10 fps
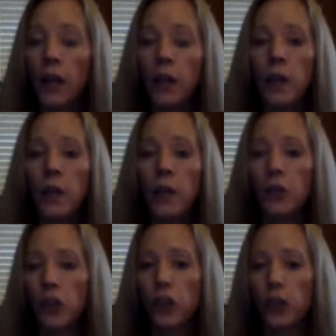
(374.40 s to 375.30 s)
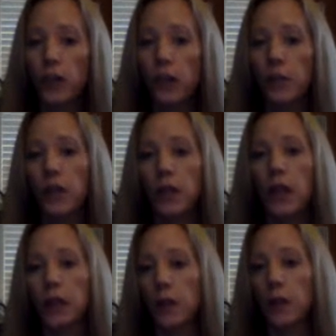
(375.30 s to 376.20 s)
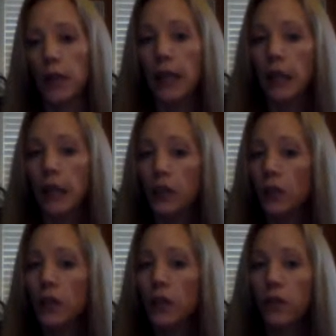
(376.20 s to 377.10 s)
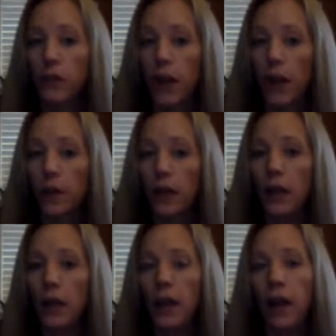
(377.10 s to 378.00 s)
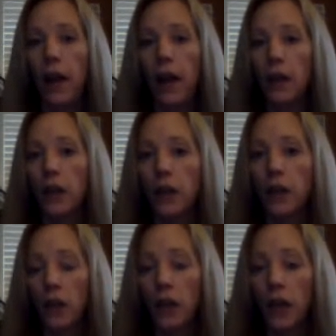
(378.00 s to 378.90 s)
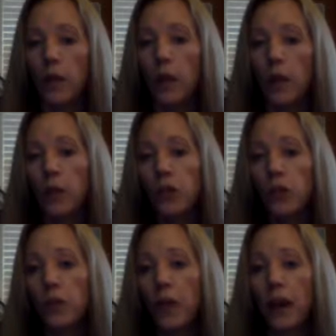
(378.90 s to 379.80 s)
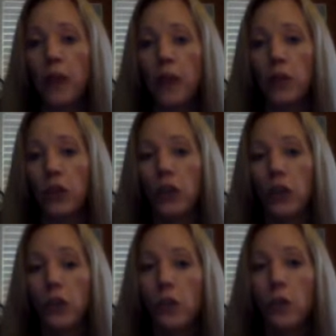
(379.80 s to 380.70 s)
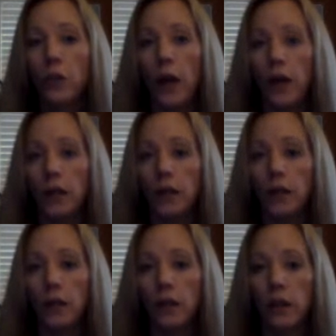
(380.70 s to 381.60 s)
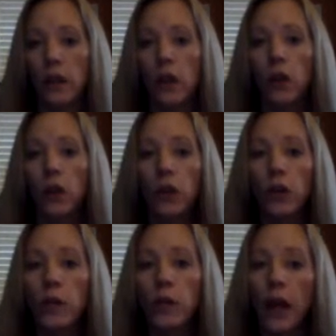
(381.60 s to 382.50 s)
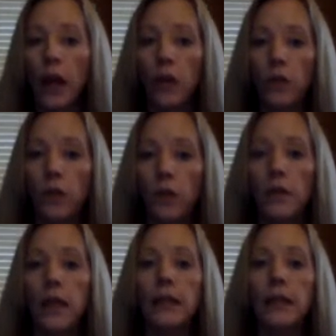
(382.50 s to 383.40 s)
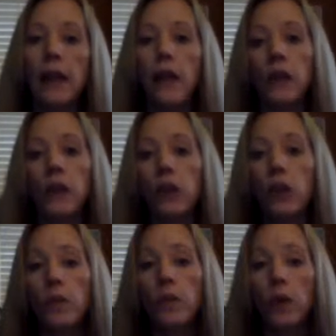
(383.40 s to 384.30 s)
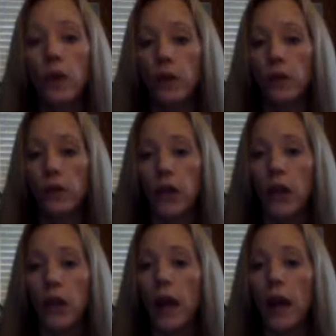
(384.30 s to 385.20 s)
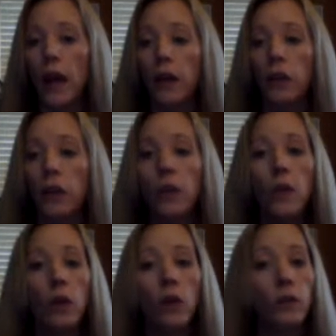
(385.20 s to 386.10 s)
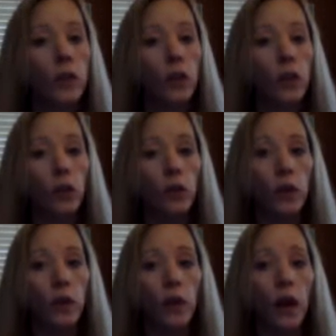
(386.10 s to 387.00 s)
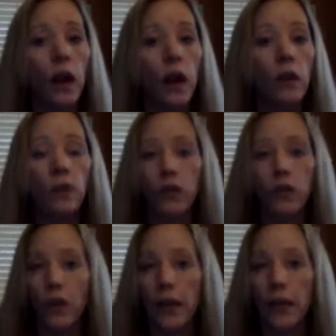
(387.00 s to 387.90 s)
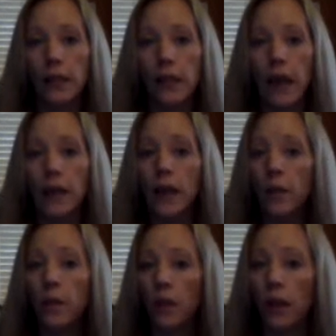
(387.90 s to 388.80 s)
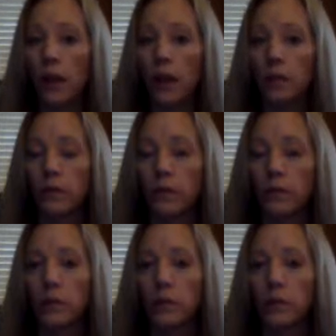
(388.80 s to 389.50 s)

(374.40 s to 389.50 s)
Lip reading: Here, people should live up to the expectations of the family and the community, and people should behave in good ways. Good behavior means having good motives, and good motives include love, trust, and empathy.